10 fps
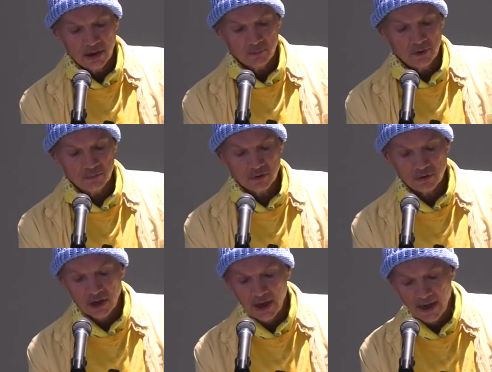And we will
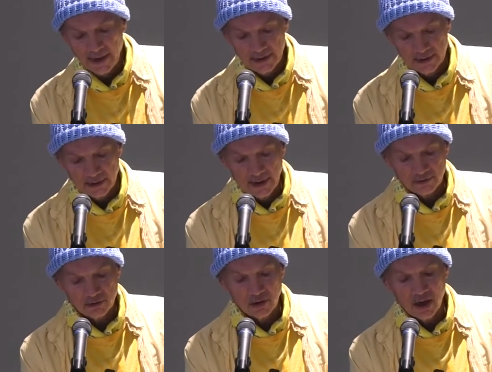cry
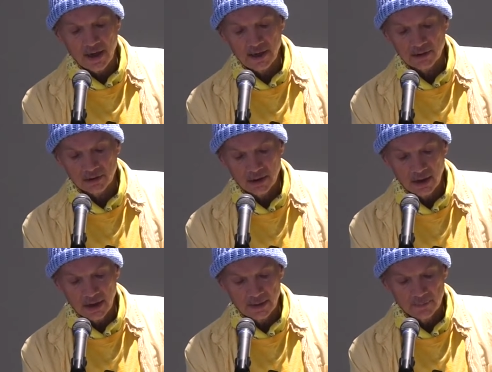and cry and
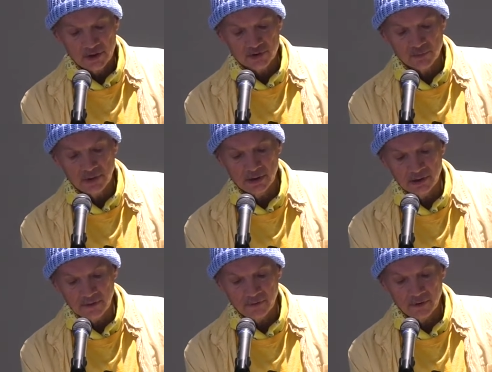cry, because we
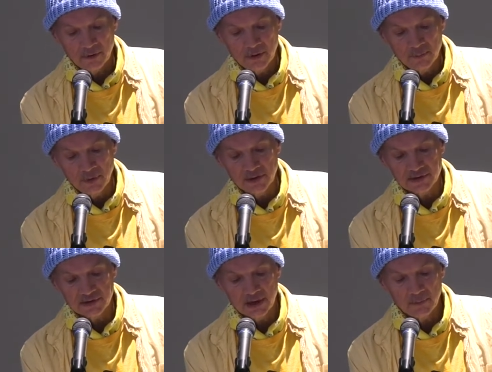can never be the
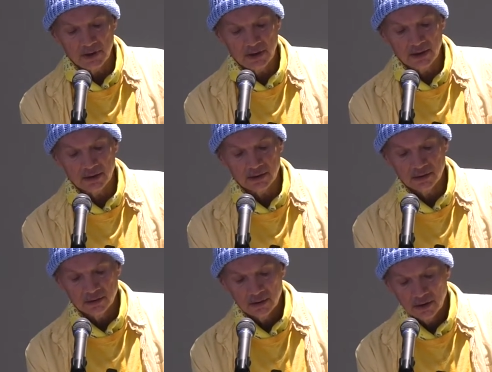same
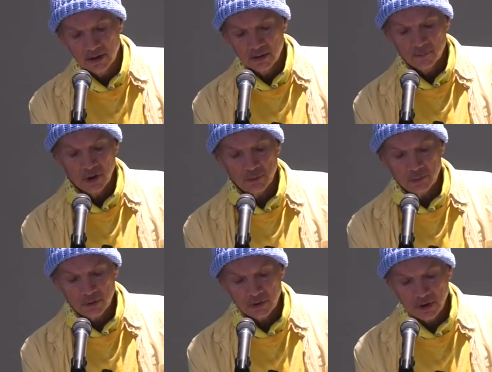again. But we
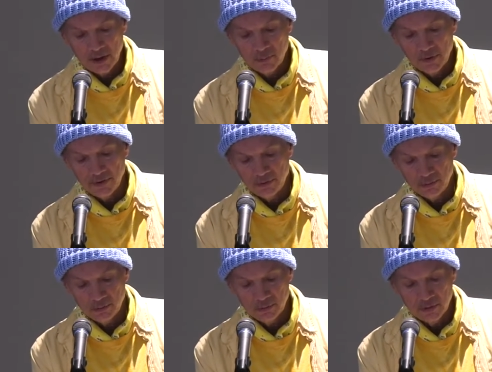will cry with
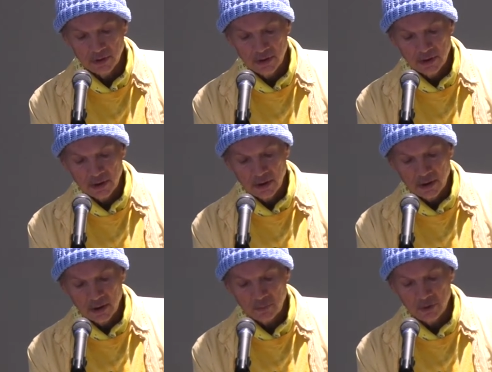you,
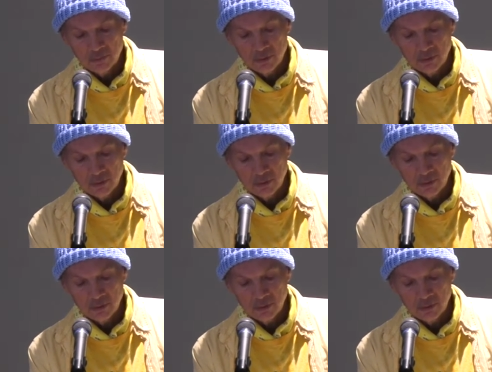and we